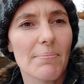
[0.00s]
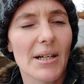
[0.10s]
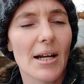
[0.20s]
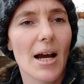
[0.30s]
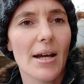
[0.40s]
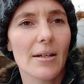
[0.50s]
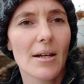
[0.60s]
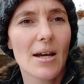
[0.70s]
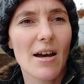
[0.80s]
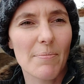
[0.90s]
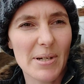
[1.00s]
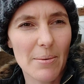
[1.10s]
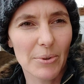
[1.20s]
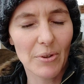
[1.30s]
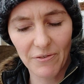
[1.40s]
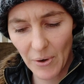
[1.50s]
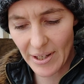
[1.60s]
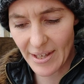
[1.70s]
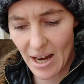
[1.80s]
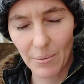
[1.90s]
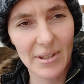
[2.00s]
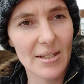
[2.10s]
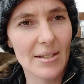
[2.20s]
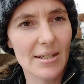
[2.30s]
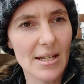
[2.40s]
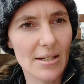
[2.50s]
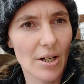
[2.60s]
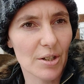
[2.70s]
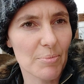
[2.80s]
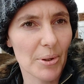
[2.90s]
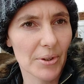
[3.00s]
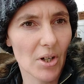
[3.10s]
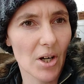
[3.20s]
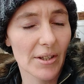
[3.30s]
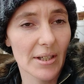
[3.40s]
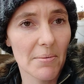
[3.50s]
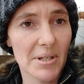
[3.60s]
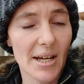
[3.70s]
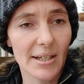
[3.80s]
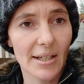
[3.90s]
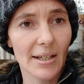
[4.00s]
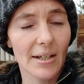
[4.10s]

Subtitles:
But I have been able to avoid that with this detox protocol that I'm taking,